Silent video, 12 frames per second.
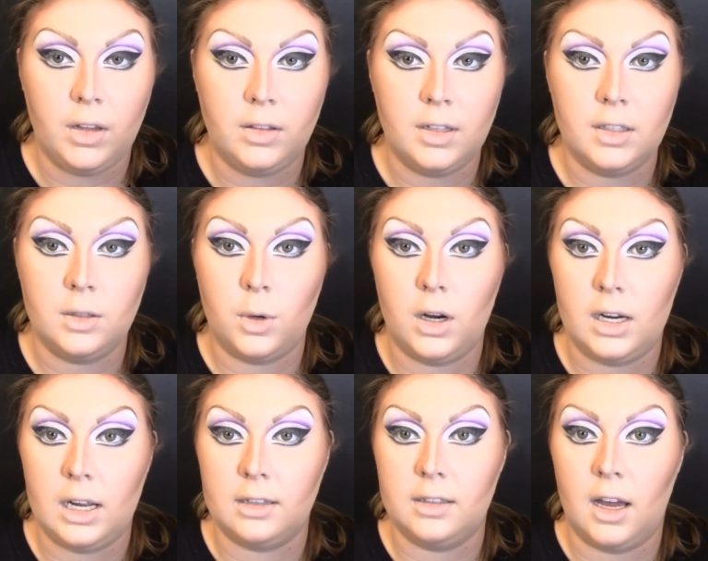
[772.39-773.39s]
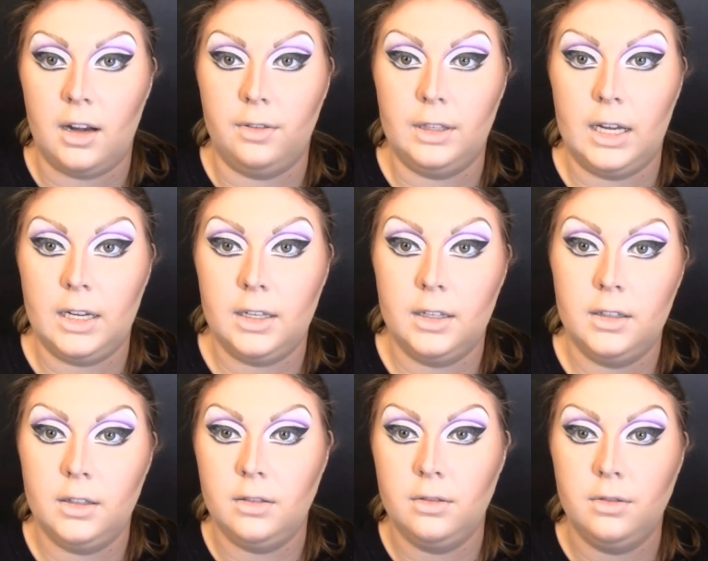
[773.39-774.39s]
This is where it gets kind of like,
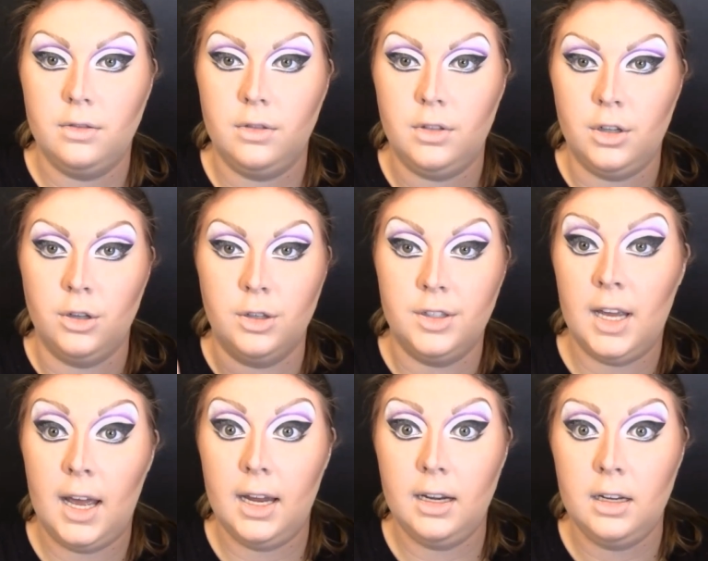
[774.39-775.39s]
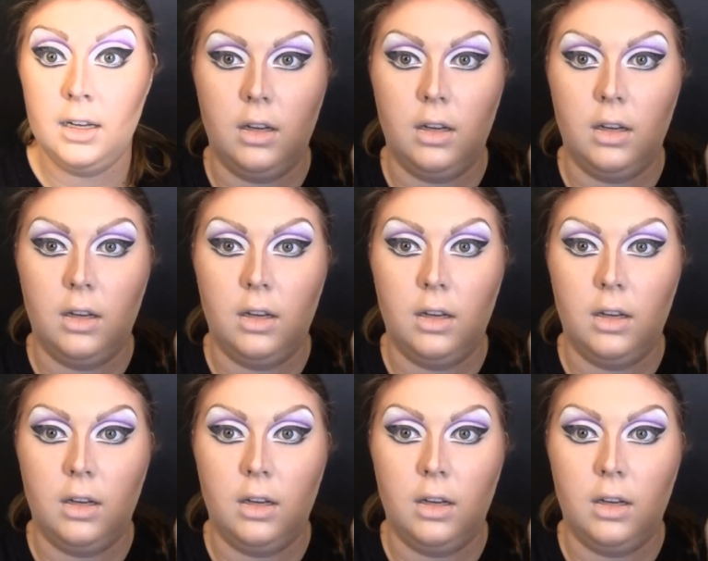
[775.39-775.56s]
you decide.